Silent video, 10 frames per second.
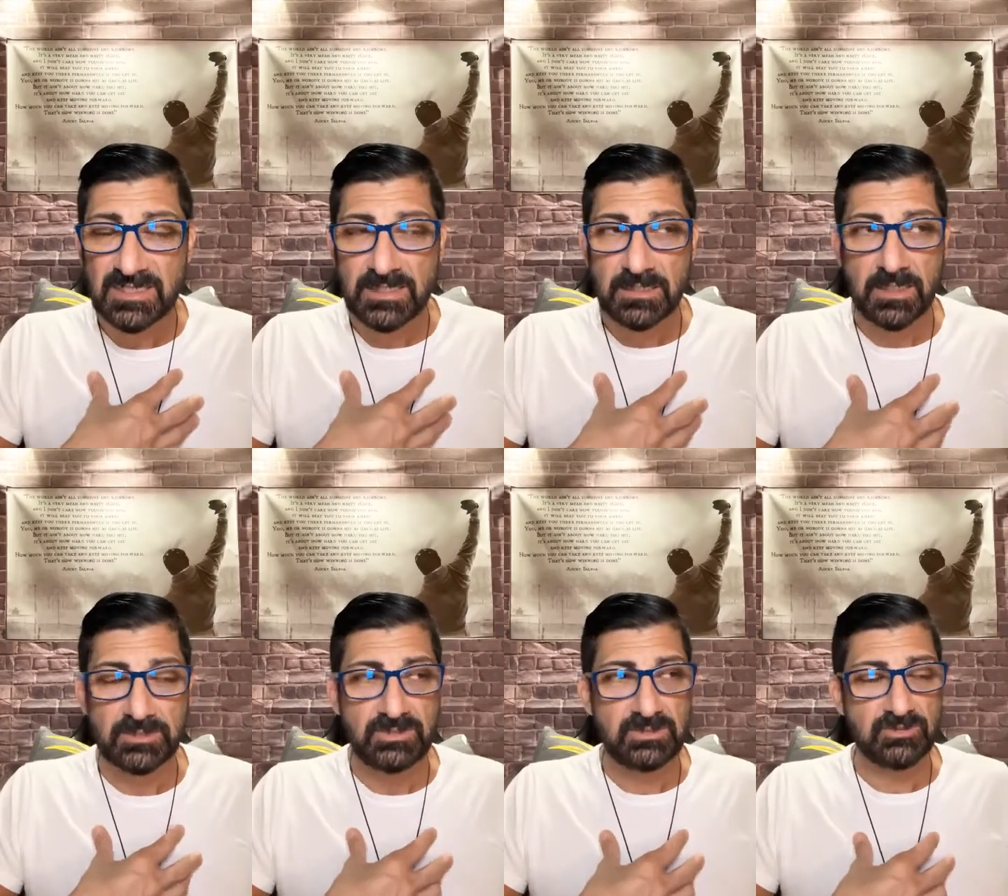Like
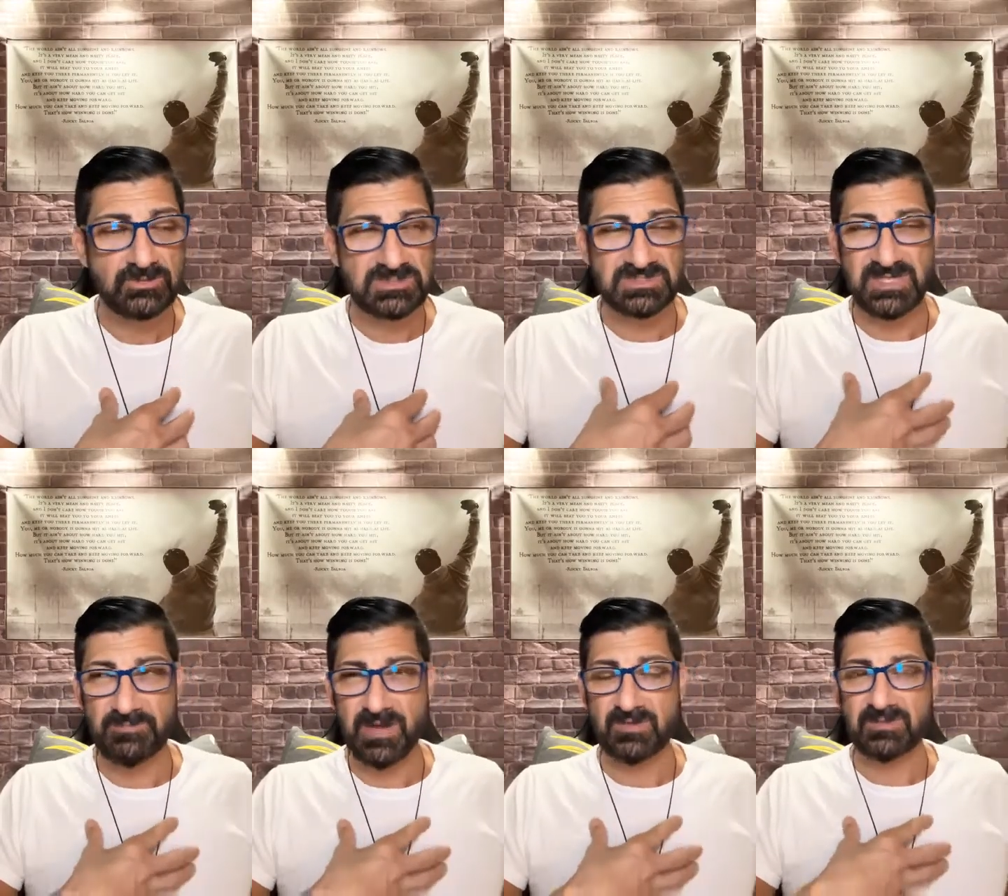you step
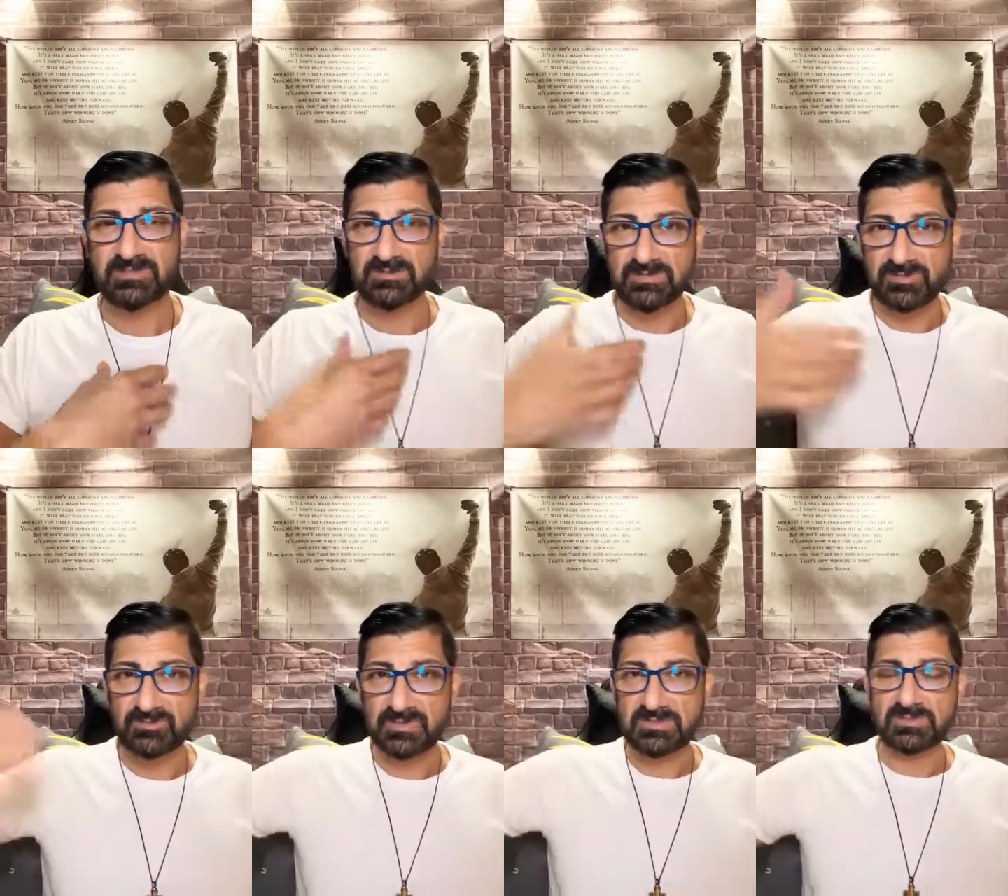out into the
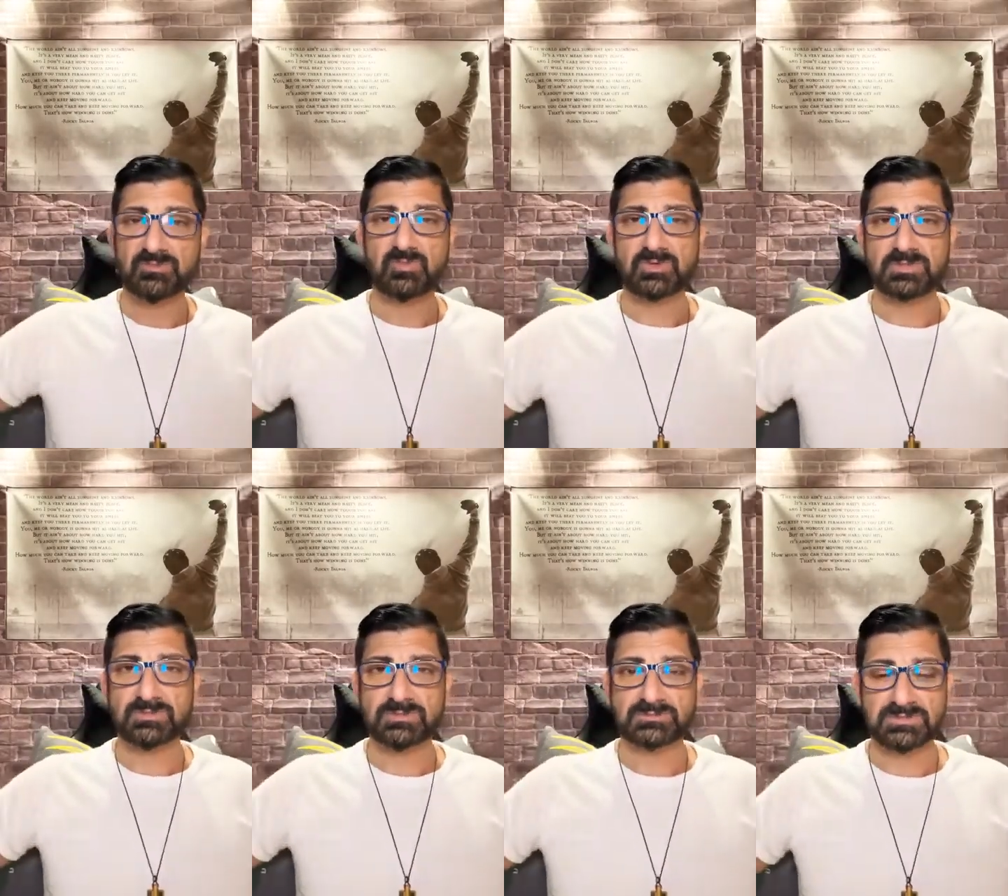real world,